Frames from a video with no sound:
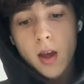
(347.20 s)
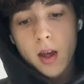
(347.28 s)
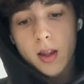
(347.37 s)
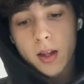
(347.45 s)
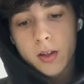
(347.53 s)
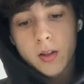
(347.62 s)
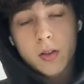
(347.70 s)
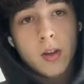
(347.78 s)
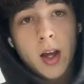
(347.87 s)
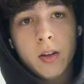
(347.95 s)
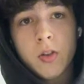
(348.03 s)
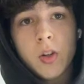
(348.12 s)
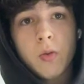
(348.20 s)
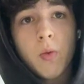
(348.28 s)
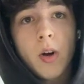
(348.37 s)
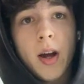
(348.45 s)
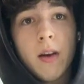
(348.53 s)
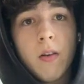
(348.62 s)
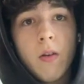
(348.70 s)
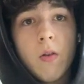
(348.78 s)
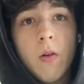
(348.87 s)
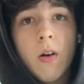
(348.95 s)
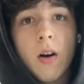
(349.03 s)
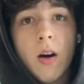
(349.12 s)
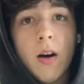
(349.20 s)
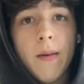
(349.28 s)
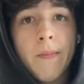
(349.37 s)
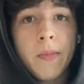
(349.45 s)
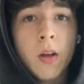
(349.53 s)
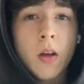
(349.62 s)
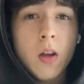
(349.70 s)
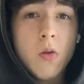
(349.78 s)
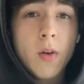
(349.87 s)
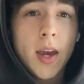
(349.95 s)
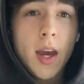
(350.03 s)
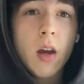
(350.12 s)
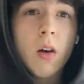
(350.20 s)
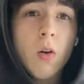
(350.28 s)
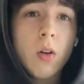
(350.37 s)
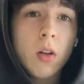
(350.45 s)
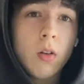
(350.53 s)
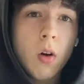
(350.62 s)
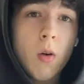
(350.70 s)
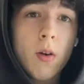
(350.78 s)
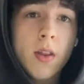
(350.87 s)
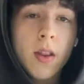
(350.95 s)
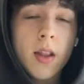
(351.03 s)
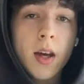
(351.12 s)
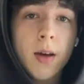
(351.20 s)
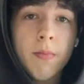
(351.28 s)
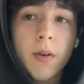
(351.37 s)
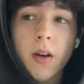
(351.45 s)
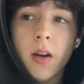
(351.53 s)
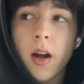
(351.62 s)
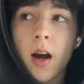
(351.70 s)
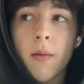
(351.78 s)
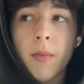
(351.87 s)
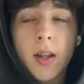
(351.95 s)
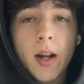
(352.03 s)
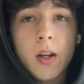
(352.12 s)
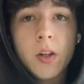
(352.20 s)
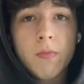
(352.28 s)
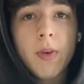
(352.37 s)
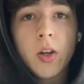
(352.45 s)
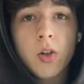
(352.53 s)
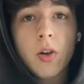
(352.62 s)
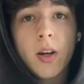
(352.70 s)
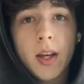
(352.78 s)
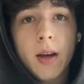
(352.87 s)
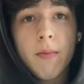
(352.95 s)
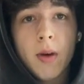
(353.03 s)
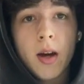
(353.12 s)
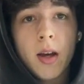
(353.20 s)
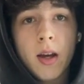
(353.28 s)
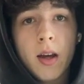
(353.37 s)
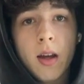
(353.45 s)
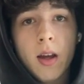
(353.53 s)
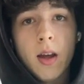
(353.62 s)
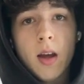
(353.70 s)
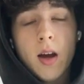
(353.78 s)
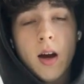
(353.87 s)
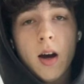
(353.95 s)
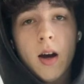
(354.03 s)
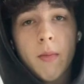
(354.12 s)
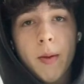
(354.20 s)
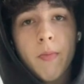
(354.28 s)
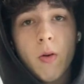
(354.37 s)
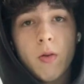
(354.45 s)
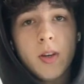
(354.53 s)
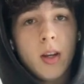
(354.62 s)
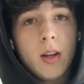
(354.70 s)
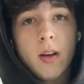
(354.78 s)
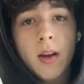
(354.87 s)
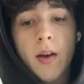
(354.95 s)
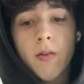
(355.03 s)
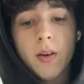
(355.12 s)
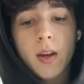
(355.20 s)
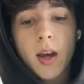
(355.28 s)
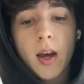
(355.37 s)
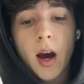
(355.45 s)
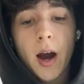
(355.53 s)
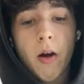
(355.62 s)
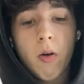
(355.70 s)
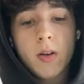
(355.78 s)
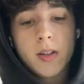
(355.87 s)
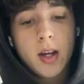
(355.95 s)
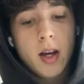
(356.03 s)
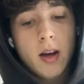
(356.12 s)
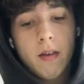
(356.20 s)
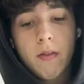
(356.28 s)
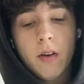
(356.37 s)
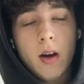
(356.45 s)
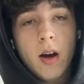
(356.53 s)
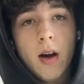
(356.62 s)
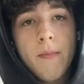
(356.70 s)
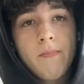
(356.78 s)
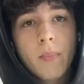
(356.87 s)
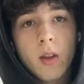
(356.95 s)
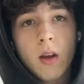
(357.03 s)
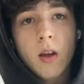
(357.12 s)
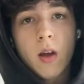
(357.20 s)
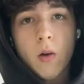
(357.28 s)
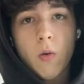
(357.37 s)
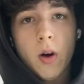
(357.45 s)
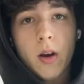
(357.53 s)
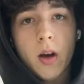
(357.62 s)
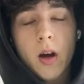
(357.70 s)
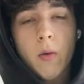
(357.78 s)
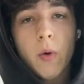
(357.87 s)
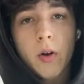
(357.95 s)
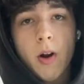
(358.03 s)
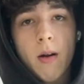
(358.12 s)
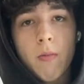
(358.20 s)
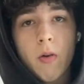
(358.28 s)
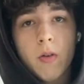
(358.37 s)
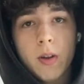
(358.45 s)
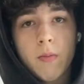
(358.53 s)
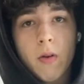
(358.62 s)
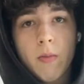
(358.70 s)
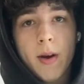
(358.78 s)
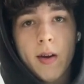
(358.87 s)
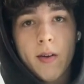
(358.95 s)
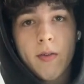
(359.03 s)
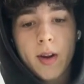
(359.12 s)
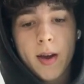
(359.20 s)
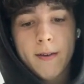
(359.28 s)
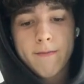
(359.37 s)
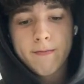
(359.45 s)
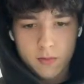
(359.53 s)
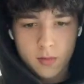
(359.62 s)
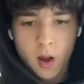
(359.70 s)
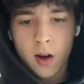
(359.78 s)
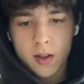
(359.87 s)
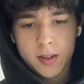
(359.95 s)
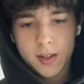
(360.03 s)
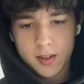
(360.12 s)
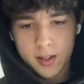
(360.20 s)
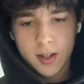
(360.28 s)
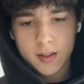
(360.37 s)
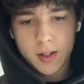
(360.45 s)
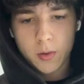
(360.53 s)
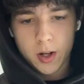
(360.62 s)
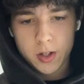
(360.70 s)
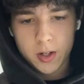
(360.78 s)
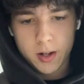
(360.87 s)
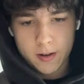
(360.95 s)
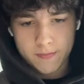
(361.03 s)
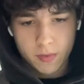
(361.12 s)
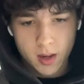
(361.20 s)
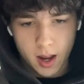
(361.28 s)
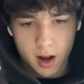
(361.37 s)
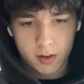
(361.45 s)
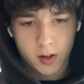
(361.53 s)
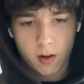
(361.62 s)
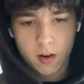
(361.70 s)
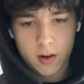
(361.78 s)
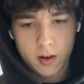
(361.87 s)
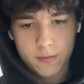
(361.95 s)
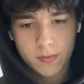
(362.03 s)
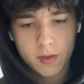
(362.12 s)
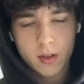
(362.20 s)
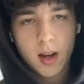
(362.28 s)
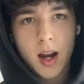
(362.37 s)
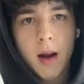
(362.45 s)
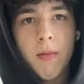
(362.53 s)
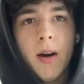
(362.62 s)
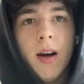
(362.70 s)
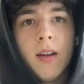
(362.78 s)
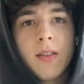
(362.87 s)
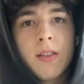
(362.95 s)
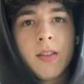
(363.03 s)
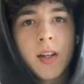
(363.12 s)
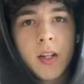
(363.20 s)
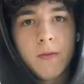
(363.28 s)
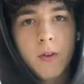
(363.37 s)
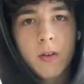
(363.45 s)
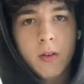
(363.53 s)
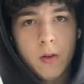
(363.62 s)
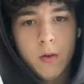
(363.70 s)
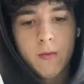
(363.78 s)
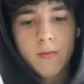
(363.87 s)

That's just what I do. You can go a little lower than that, but I mean, I just make sure to get my my protein in every day. I always have 1 gram protein per pound every day. Oh, is an easy question here. How tall are you? I'm 6'2".